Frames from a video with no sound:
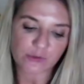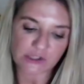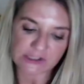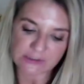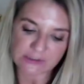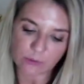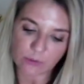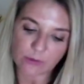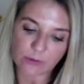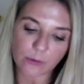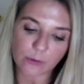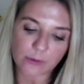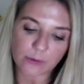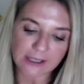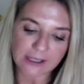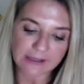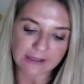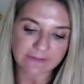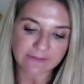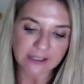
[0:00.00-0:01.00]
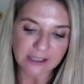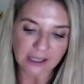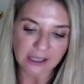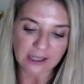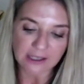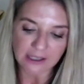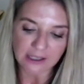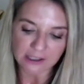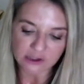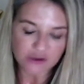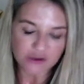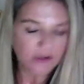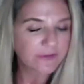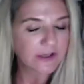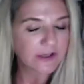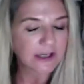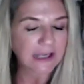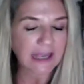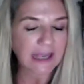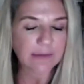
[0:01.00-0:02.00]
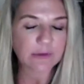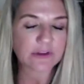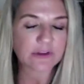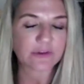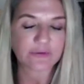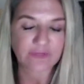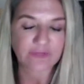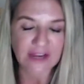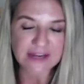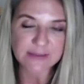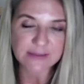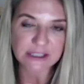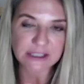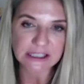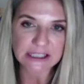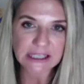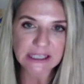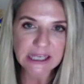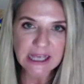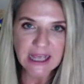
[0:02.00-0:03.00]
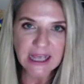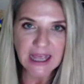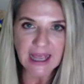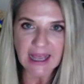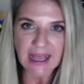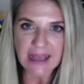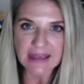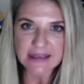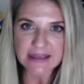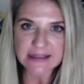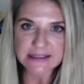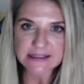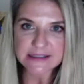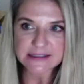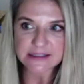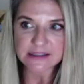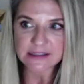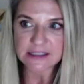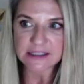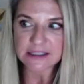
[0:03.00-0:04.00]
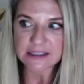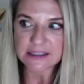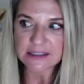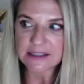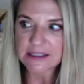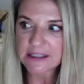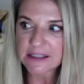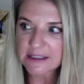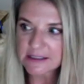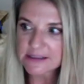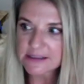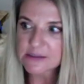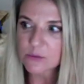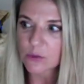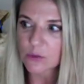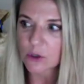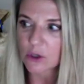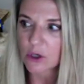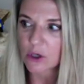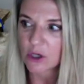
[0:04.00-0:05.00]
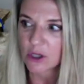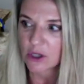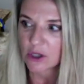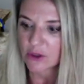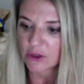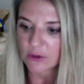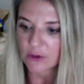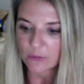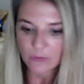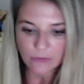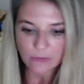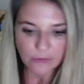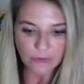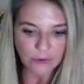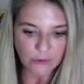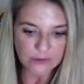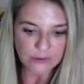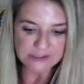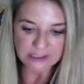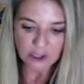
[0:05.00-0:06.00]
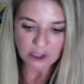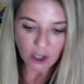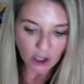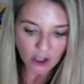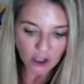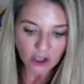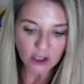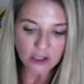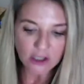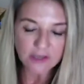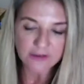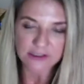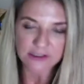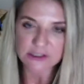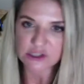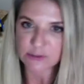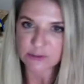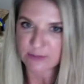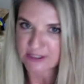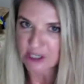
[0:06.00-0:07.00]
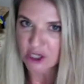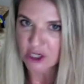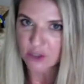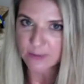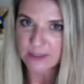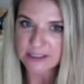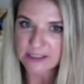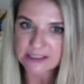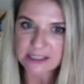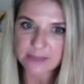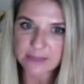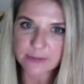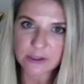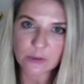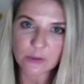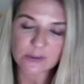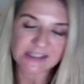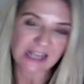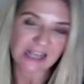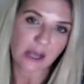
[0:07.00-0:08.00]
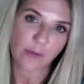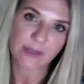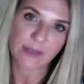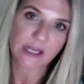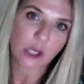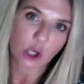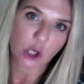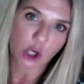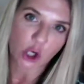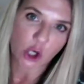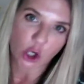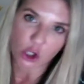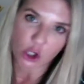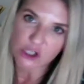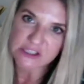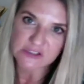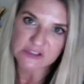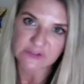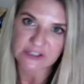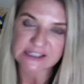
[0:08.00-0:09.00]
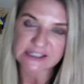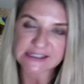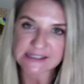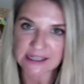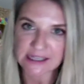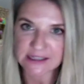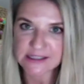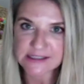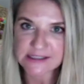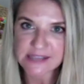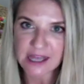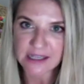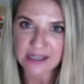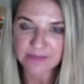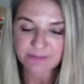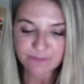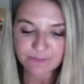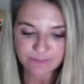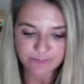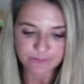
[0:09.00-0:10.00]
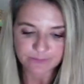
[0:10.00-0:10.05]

She said, we were playing a trivia game with a family, and the kids were, there was a card that my daughter picked up, and it was how many Earths fit inside the sun.